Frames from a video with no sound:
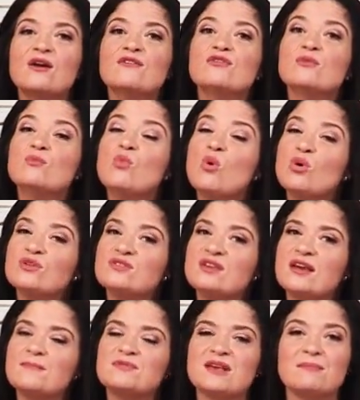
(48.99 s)
For more
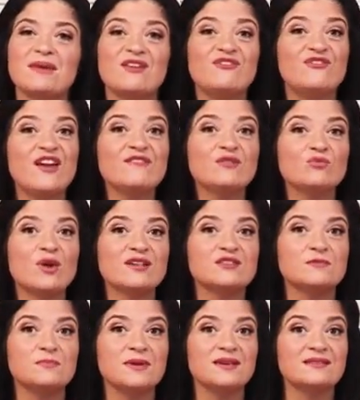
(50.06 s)
tips and my favorite
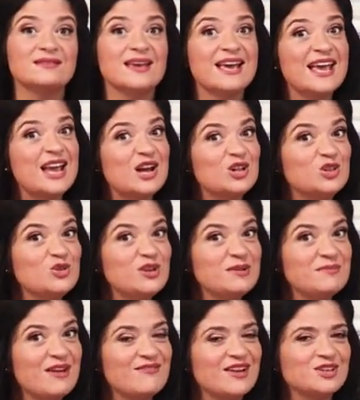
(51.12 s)
recipes,
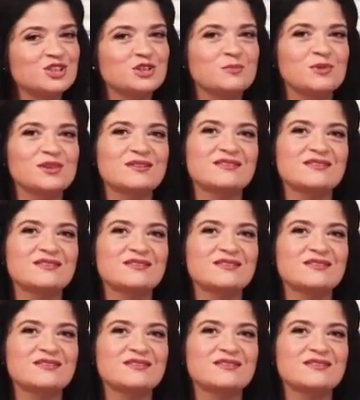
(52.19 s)
including my vegetable